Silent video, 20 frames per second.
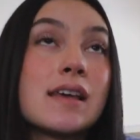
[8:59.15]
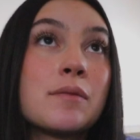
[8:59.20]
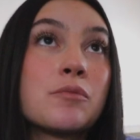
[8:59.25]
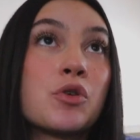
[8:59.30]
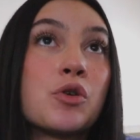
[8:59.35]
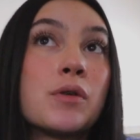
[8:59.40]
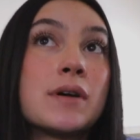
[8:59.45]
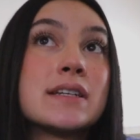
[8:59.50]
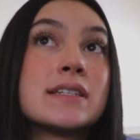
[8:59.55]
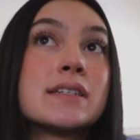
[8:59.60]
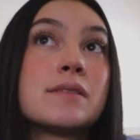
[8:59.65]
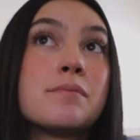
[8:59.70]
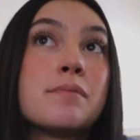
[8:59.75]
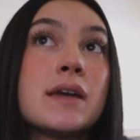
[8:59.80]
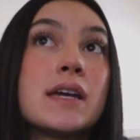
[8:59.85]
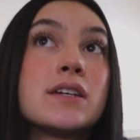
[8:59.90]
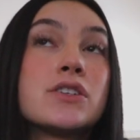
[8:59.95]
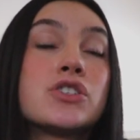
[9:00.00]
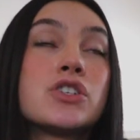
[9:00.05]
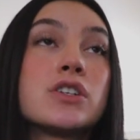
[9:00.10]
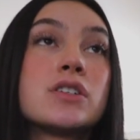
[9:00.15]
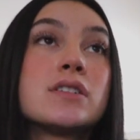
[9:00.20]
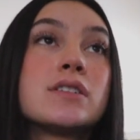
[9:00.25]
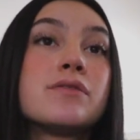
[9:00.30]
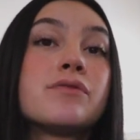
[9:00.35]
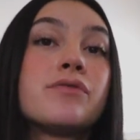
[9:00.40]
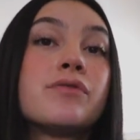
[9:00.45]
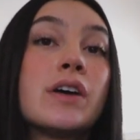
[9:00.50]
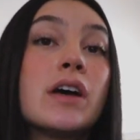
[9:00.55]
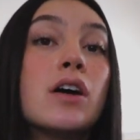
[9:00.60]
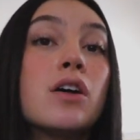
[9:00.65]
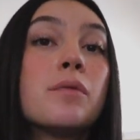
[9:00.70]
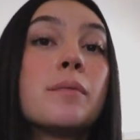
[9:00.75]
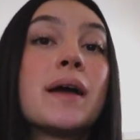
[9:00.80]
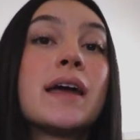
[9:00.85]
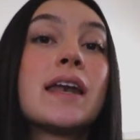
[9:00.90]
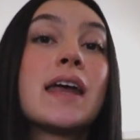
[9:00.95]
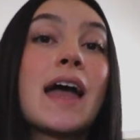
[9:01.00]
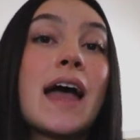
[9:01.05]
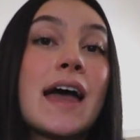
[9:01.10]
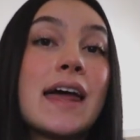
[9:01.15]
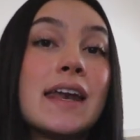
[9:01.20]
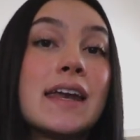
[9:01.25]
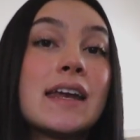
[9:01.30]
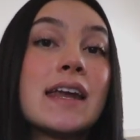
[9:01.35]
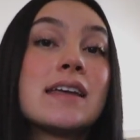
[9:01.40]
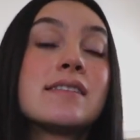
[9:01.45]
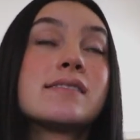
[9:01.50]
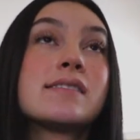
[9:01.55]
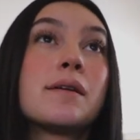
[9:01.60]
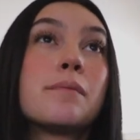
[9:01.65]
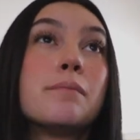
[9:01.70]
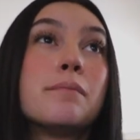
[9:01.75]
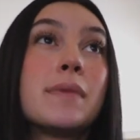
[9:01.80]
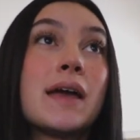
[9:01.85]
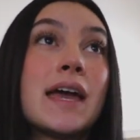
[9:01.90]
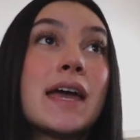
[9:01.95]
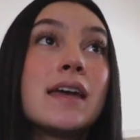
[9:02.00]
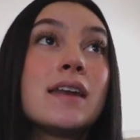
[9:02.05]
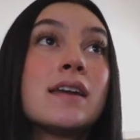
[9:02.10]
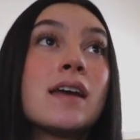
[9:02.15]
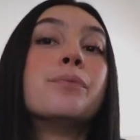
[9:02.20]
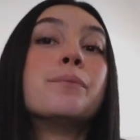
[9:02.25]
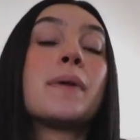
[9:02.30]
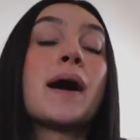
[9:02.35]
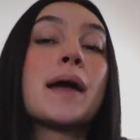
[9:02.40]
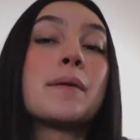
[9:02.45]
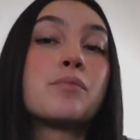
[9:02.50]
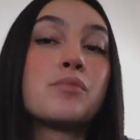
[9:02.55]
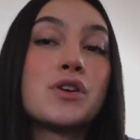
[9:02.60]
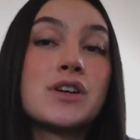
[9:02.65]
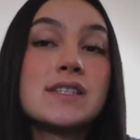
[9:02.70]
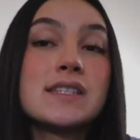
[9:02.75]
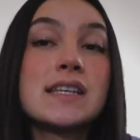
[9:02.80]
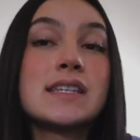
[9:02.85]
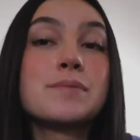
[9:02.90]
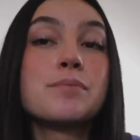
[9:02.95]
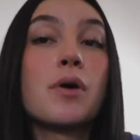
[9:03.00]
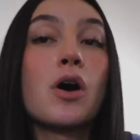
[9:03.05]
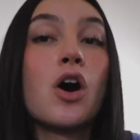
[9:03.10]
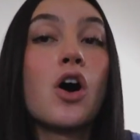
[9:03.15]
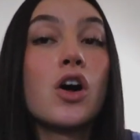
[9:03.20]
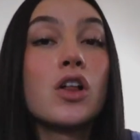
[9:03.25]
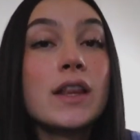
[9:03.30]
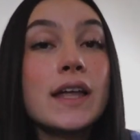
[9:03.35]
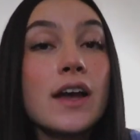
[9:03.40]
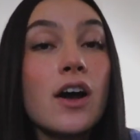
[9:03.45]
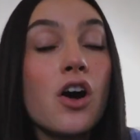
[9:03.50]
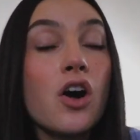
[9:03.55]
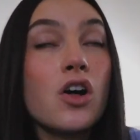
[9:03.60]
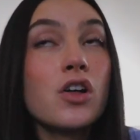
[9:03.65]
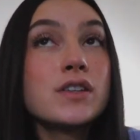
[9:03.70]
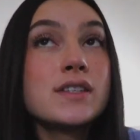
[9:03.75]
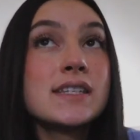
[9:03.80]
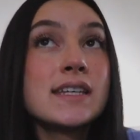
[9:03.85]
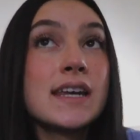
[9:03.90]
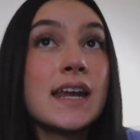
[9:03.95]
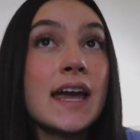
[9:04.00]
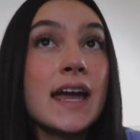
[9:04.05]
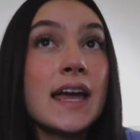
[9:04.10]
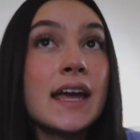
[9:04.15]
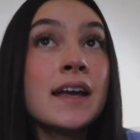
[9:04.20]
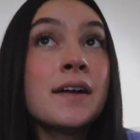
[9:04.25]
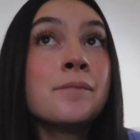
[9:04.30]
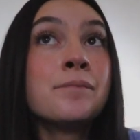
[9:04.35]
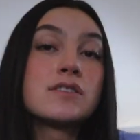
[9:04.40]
I'm going to make sure to film and edit and submit my Princess Polly haul today